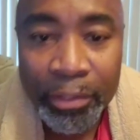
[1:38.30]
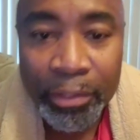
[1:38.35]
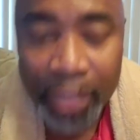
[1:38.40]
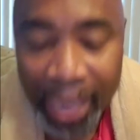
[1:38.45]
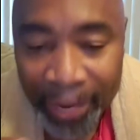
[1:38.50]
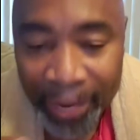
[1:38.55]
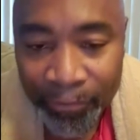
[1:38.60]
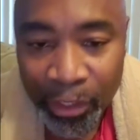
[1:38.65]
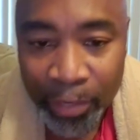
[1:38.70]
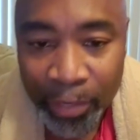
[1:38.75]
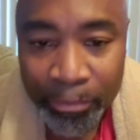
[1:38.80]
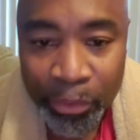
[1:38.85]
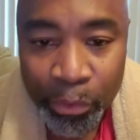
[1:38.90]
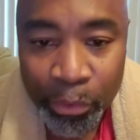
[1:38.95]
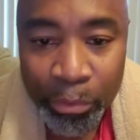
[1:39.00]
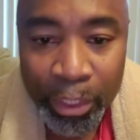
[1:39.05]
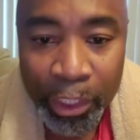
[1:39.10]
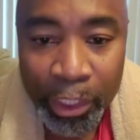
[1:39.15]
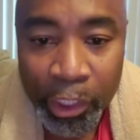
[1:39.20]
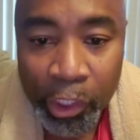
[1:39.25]

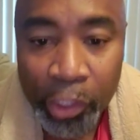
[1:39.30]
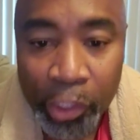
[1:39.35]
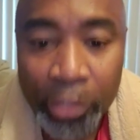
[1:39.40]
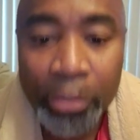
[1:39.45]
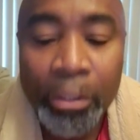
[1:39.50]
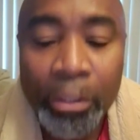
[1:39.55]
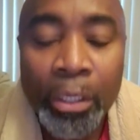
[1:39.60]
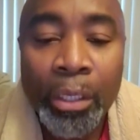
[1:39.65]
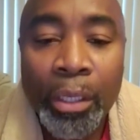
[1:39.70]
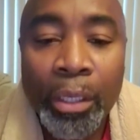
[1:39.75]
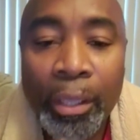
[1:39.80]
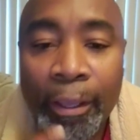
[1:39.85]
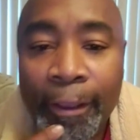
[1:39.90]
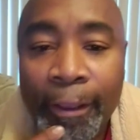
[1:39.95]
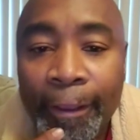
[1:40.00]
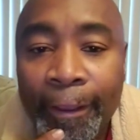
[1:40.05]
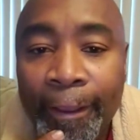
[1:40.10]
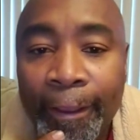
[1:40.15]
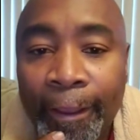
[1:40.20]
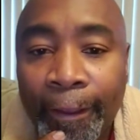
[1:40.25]
But also,
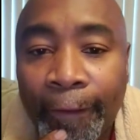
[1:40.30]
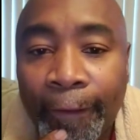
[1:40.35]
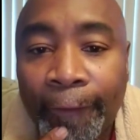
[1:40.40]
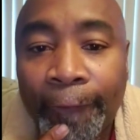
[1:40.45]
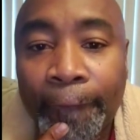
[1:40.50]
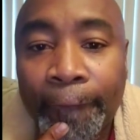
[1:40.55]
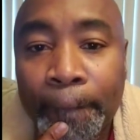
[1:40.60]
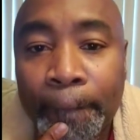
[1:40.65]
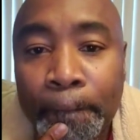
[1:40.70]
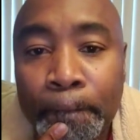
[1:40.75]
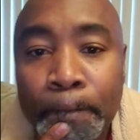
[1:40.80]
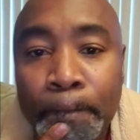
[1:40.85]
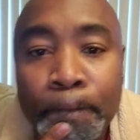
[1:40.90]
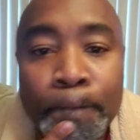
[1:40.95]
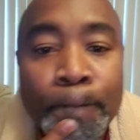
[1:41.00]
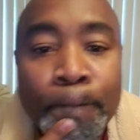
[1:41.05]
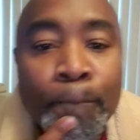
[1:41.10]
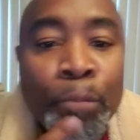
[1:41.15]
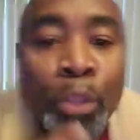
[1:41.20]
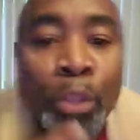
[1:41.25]
I do have a Periscope
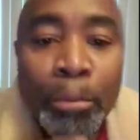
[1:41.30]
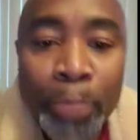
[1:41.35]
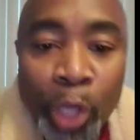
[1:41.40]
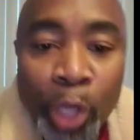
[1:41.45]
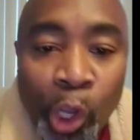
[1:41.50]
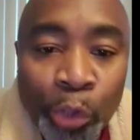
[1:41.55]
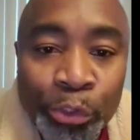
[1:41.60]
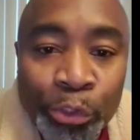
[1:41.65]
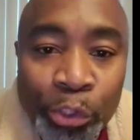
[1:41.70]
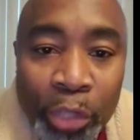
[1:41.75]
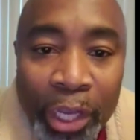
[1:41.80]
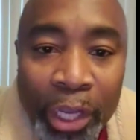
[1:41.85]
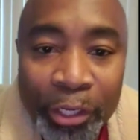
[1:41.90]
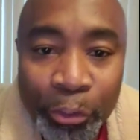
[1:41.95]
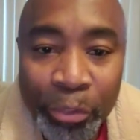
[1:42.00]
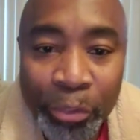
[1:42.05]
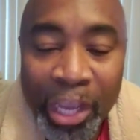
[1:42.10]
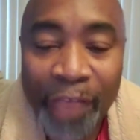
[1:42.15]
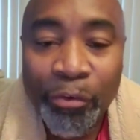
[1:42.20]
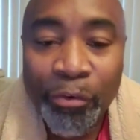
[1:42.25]
as well. You can go to
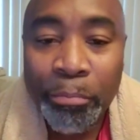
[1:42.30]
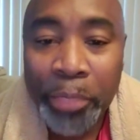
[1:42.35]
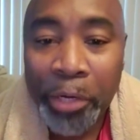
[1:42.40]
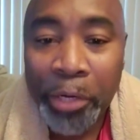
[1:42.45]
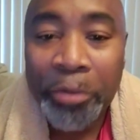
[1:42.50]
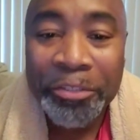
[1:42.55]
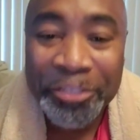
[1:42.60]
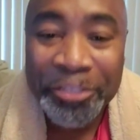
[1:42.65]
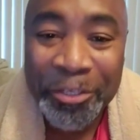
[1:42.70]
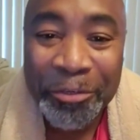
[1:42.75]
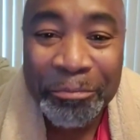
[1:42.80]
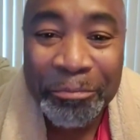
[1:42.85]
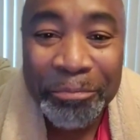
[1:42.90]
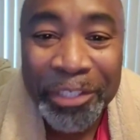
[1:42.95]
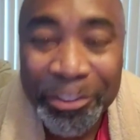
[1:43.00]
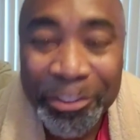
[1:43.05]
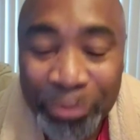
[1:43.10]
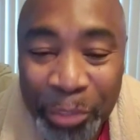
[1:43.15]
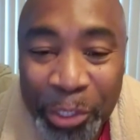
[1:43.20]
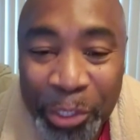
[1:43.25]
Ernest West.
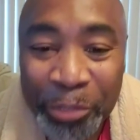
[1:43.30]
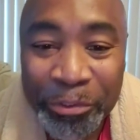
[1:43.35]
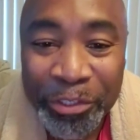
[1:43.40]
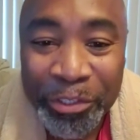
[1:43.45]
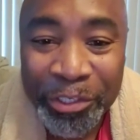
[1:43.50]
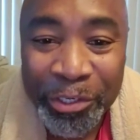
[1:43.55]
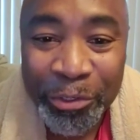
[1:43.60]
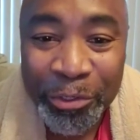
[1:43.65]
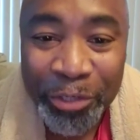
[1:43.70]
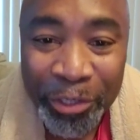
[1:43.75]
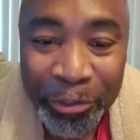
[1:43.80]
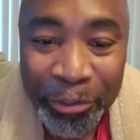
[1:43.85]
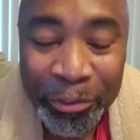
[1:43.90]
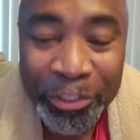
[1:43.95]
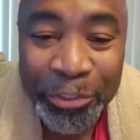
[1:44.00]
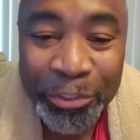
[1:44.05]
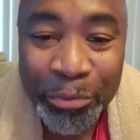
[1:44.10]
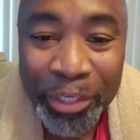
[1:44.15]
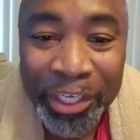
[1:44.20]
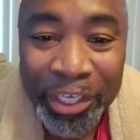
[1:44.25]
You can find
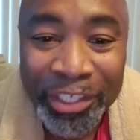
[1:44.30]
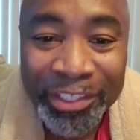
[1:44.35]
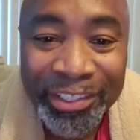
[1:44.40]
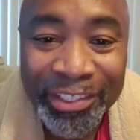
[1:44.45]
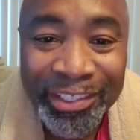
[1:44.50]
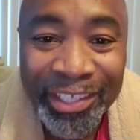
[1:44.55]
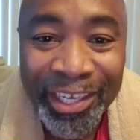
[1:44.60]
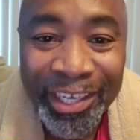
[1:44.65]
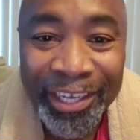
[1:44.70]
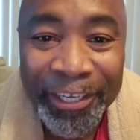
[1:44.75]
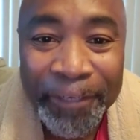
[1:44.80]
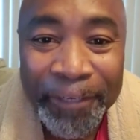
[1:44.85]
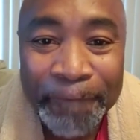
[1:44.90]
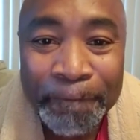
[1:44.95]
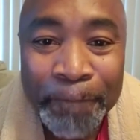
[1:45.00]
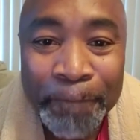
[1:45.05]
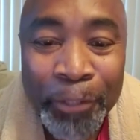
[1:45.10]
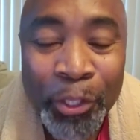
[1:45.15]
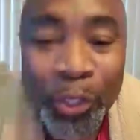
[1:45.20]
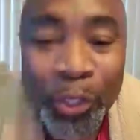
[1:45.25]
me on Periscope as well.
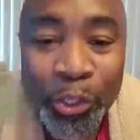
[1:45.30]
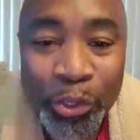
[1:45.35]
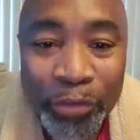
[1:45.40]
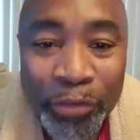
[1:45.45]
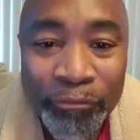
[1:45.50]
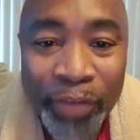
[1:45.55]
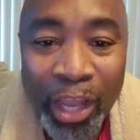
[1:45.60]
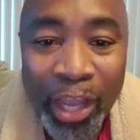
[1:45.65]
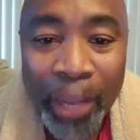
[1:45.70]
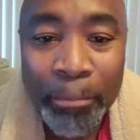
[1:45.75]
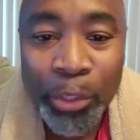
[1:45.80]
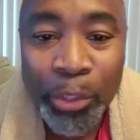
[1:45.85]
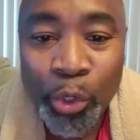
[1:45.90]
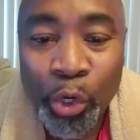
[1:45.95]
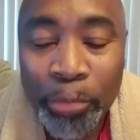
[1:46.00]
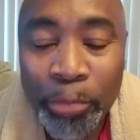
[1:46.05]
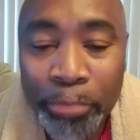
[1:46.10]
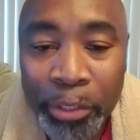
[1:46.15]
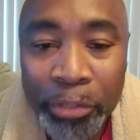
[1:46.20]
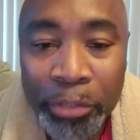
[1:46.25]
But also, you can find me on
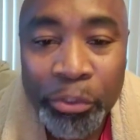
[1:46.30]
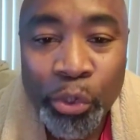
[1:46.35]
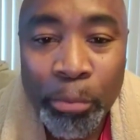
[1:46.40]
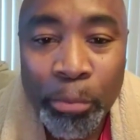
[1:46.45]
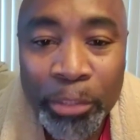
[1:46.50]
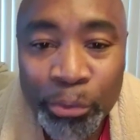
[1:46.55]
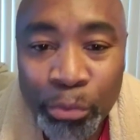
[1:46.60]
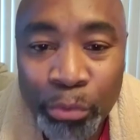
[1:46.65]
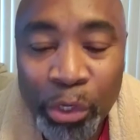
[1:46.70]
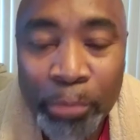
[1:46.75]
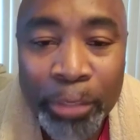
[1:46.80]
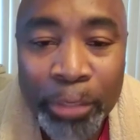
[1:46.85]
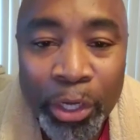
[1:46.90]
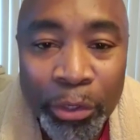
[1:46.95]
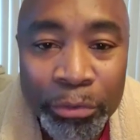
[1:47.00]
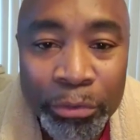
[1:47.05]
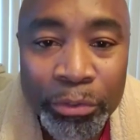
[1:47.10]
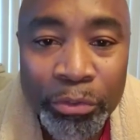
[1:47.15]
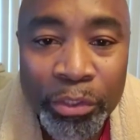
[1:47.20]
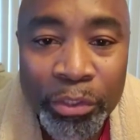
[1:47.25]

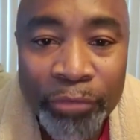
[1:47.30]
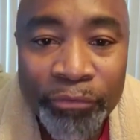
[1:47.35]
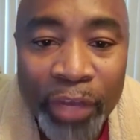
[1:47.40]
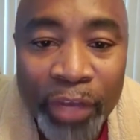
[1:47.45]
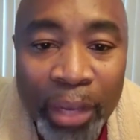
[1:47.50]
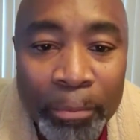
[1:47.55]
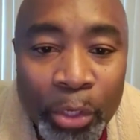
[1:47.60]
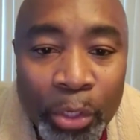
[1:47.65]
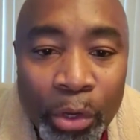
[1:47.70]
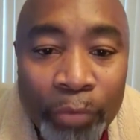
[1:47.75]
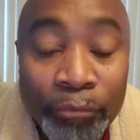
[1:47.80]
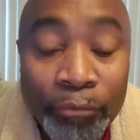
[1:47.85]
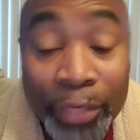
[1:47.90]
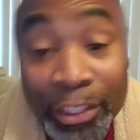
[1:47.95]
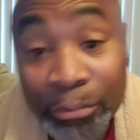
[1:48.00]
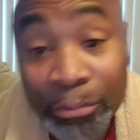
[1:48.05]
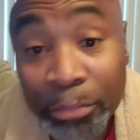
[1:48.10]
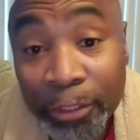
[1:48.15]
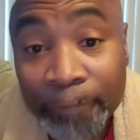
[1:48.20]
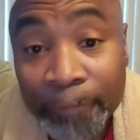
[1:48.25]
Facebook at Ernest
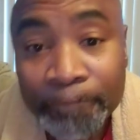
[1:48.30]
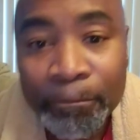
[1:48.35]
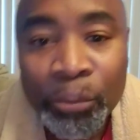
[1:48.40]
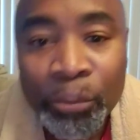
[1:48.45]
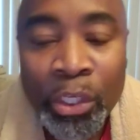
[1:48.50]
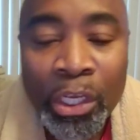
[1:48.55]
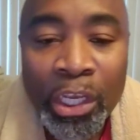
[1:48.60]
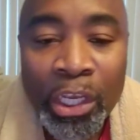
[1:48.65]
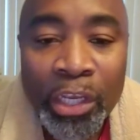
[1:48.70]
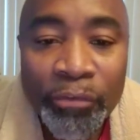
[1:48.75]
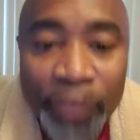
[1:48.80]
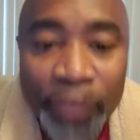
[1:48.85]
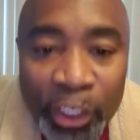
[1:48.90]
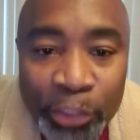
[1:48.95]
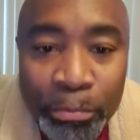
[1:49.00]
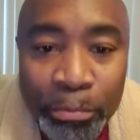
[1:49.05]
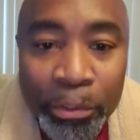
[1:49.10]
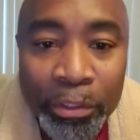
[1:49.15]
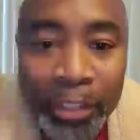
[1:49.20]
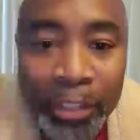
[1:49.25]
West
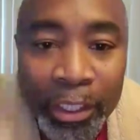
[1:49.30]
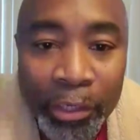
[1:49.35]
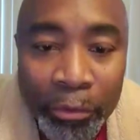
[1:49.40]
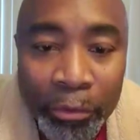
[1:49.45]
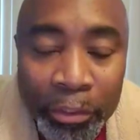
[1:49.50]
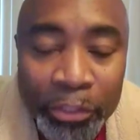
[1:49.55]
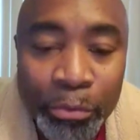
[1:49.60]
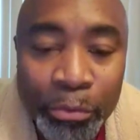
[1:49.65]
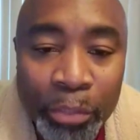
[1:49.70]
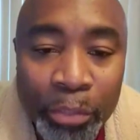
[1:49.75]
as well.